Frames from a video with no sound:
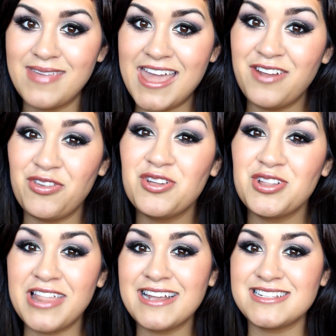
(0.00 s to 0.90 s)
And if you
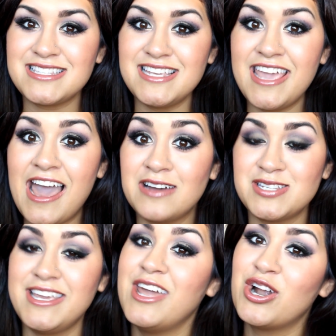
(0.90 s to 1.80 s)
would like to see how
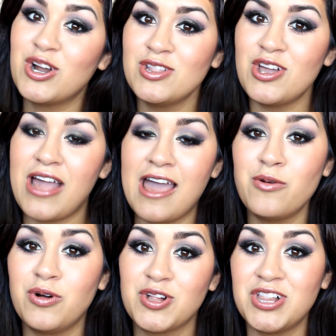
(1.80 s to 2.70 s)
to get her look, I
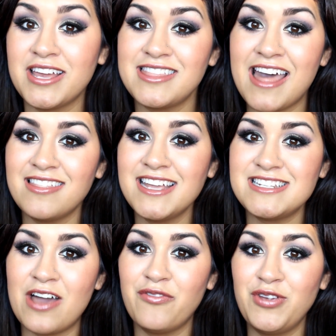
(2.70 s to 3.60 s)
will click that link
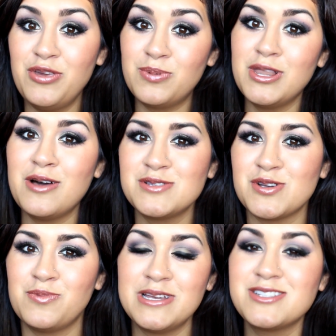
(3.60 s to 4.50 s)
down for you below,
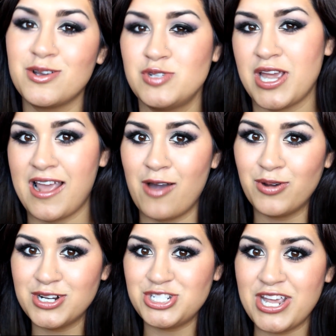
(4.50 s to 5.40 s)
so please go check out
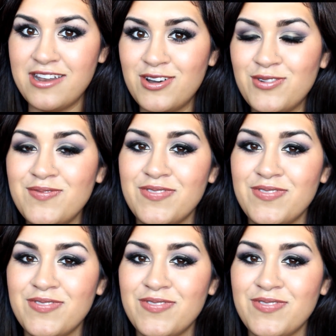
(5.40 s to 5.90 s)
her channel.